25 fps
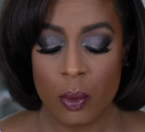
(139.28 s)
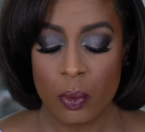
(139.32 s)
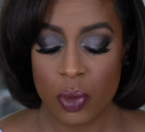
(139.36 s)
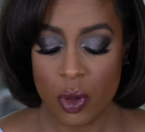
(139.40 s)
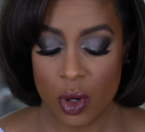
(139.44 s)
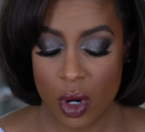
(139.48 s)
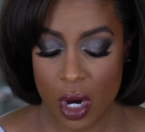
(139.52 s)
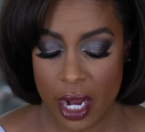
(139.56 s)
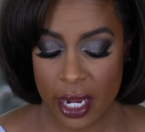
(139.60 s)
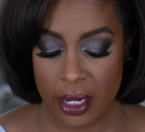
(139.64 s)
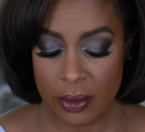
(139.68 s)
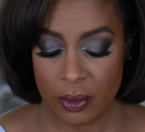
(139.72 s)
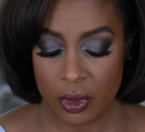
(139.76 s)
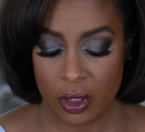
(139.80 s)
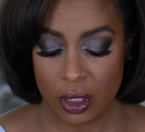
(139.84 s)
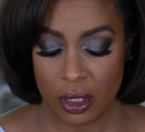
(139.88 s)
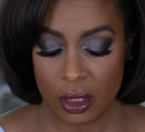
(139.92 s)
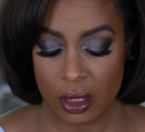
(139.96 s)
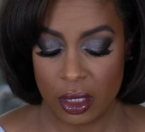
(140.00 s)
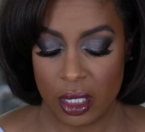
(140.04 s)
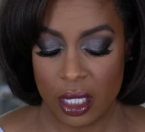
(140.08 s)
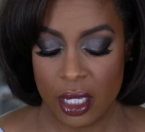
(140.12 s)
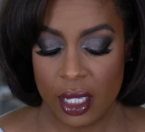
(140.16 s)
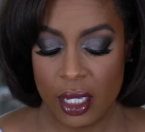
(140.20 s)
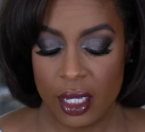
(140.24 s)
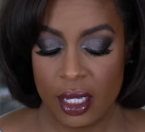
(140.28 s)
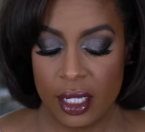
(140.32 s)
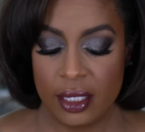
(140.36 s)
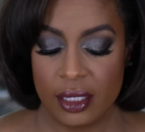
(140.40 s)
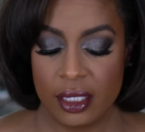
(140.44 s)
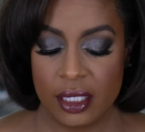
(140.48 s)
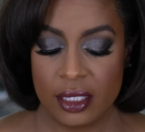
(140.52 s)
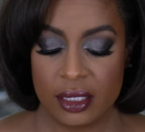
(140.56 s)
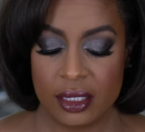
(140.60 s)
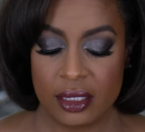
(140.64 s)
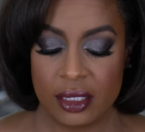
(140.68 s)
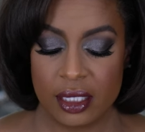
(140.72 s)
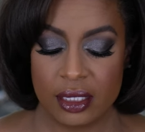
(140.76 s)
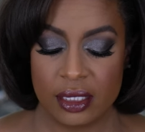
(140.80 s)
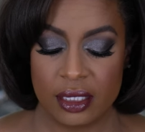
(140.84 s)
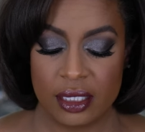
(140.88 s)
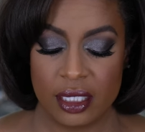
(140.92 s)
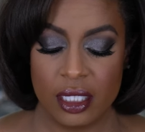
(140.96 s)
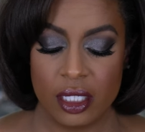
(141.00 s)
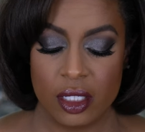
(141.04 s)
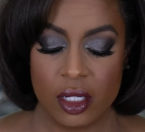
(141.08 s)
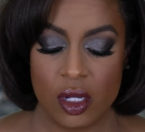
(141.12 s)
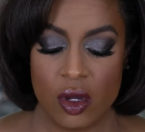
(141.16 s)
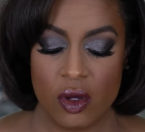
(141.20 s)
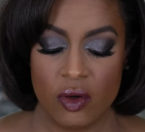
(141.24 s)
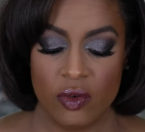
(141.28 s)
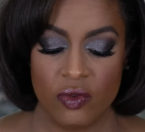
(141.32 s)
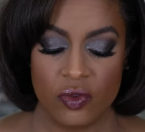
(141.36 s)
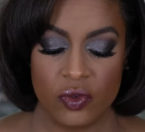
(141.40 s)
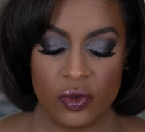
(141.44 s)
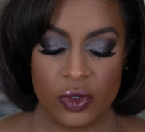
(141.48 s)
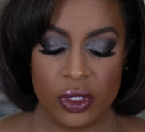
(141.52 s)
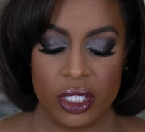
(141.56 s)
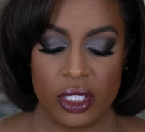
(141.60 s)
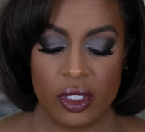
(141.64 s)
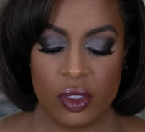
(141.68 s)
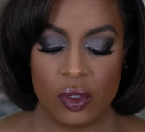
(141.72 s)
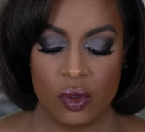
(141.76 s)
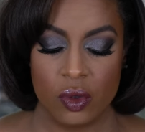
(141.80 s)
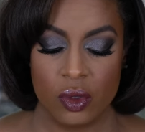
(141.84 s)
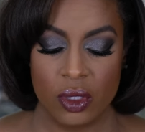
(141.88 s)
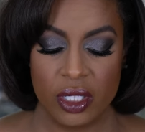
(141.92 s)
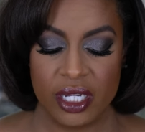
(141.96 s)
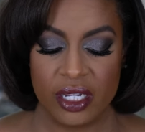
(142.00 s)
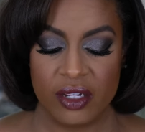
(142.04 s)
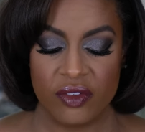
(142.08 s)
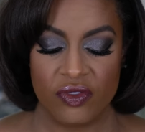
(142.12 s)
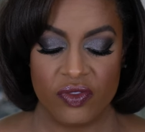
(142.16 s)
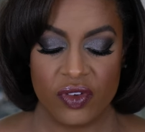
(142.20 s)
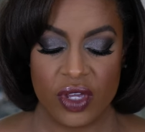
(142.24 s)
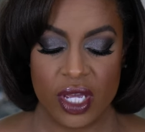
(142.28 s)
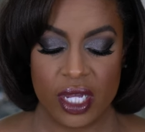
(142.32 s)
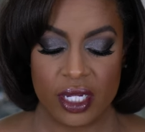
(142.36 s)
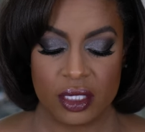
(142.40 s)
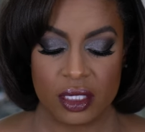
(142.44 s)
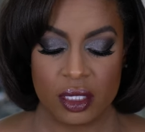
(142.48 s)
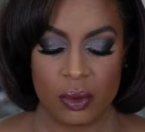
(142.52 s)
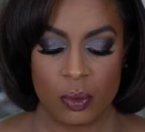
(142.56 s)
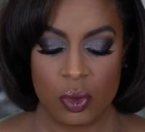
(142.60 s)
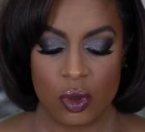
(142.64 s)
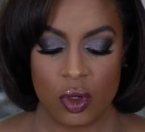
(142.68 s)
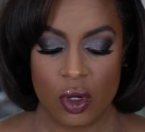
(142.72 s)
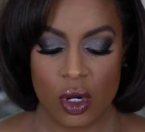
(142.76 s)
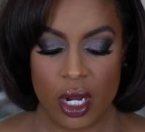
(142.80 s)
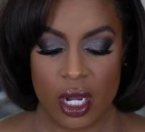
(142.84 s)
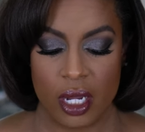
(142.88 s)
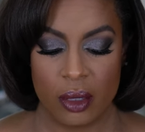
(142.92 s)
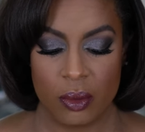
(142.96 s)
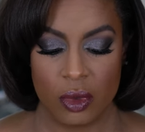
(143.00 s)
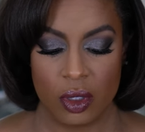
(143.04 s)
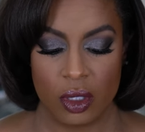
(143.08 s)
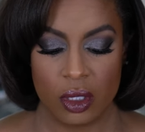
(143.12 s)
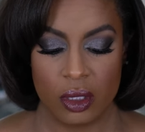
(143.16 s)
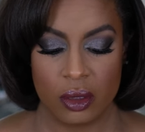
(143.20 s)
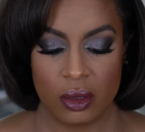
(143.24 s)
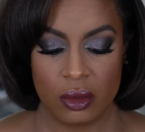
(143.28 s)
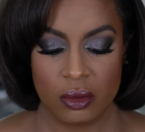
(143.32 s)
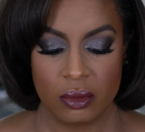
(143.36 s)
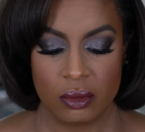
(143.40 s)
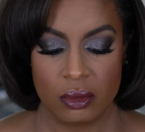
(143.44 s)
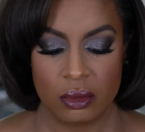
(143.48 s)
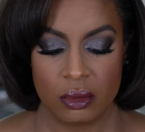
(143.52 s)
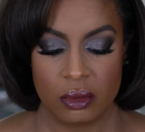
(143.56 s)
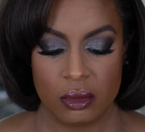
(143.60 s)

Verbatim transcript: primer this is a silicone-free cooling effect primer.